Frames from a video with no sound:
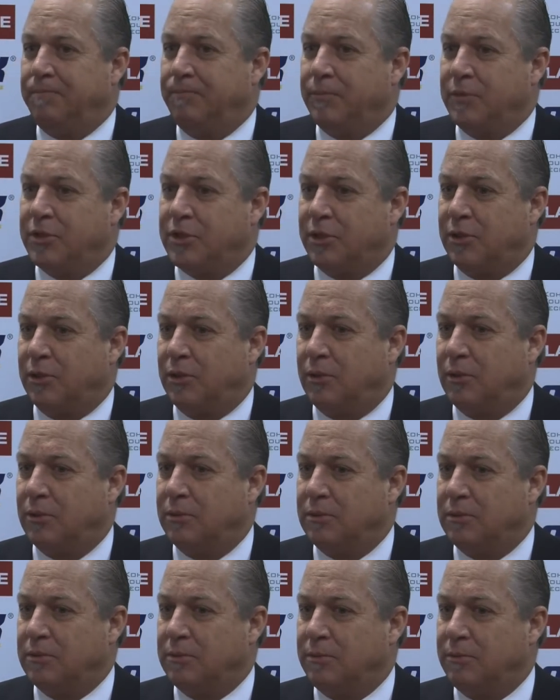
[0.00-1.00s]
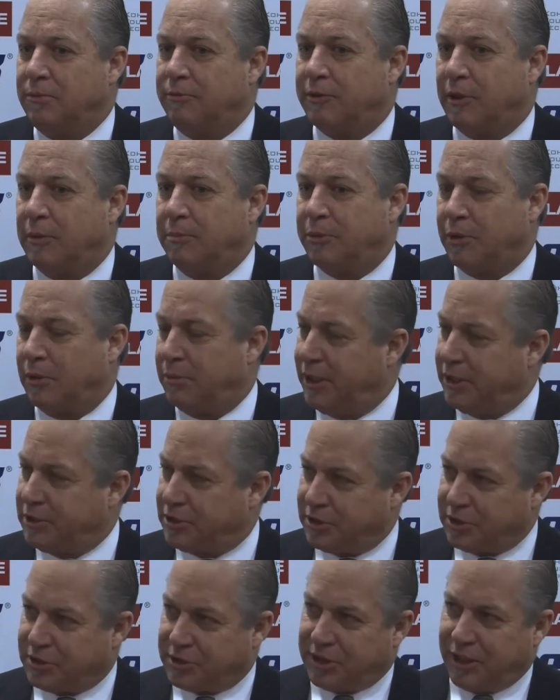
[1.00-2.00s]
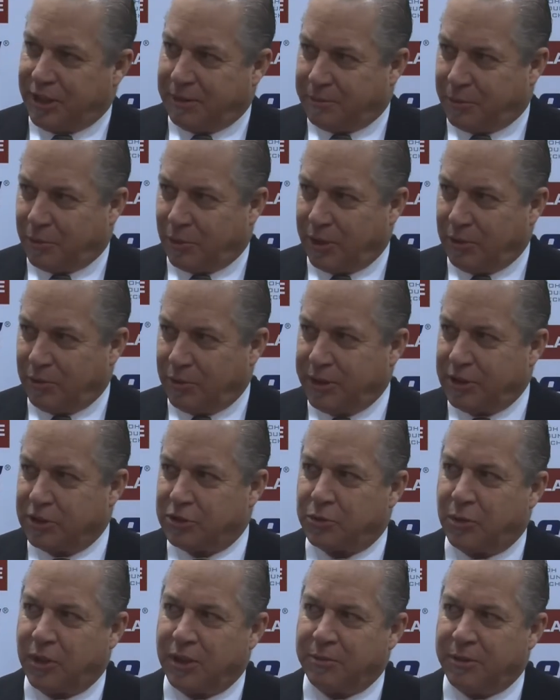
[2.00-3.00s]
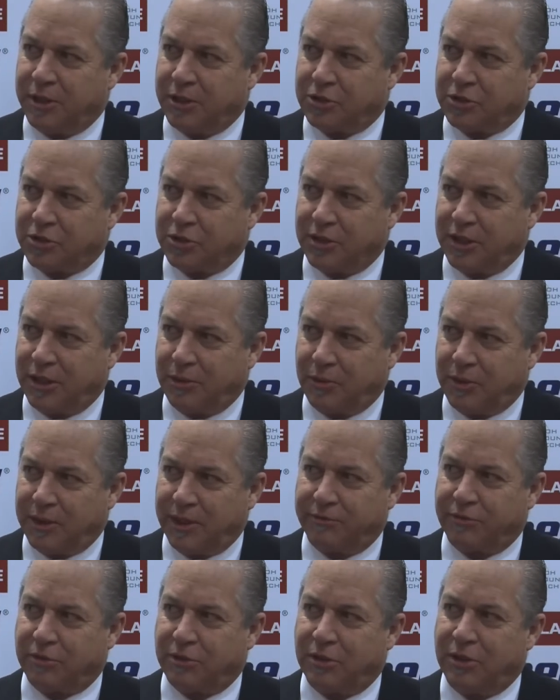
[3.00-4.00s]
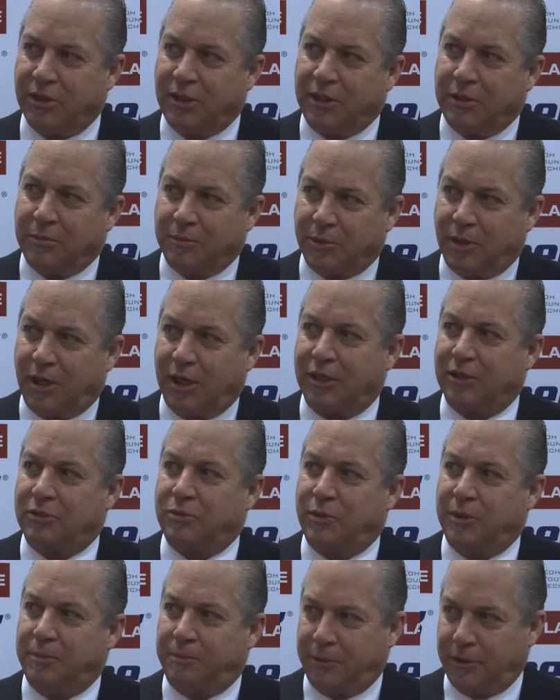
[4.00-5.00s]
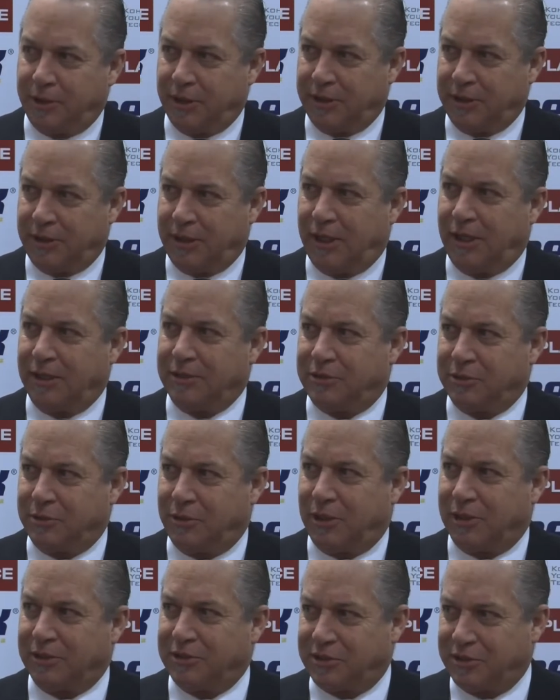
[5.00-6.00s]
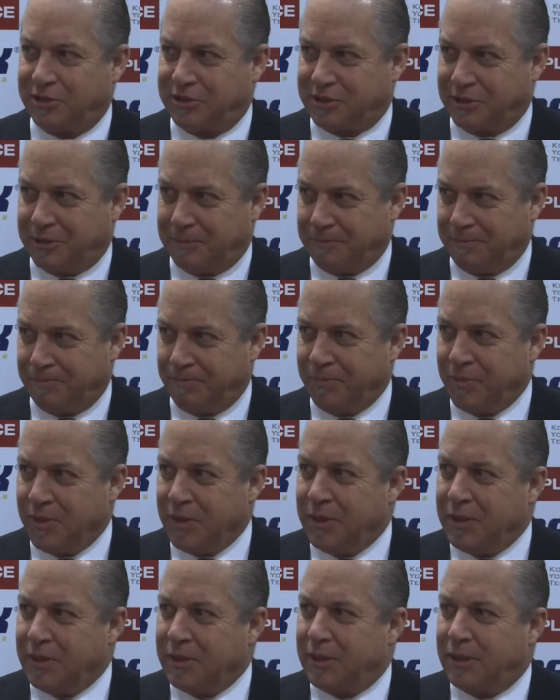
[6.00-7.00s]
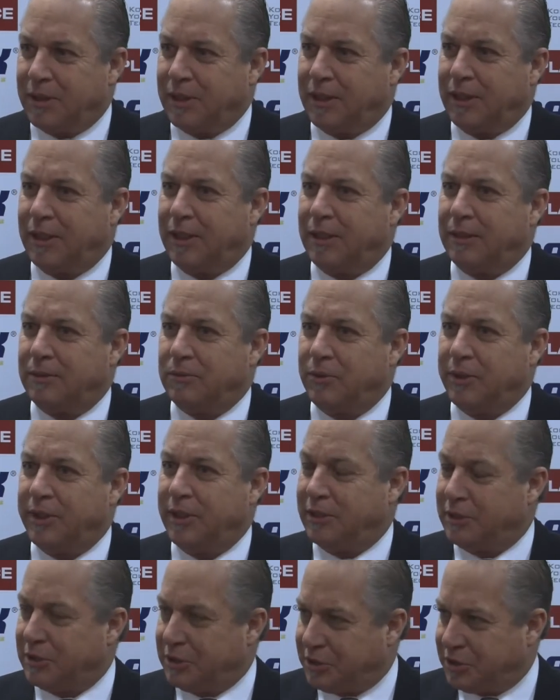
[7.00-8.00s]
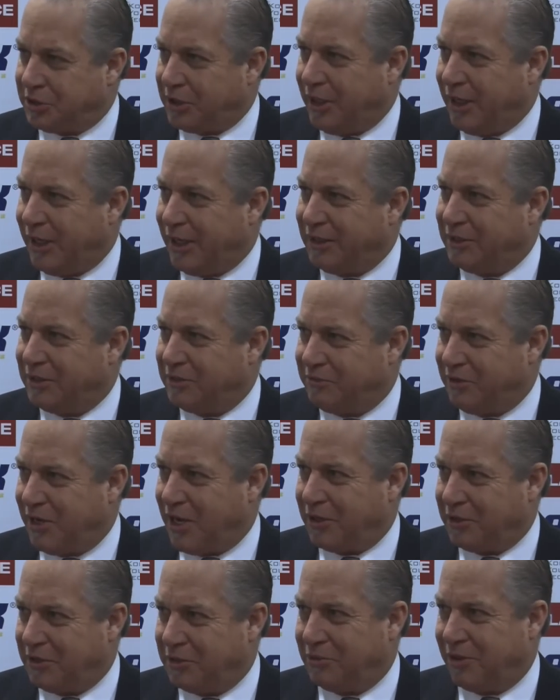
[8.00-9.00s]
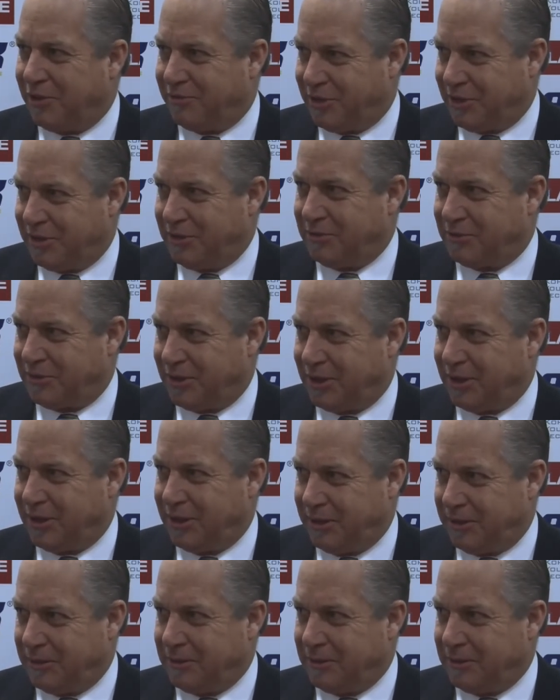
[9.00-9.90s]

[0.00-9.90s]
So from Promation standpoint, we just want to make sure that whatever product we put onto our system, we understand the value of it, really.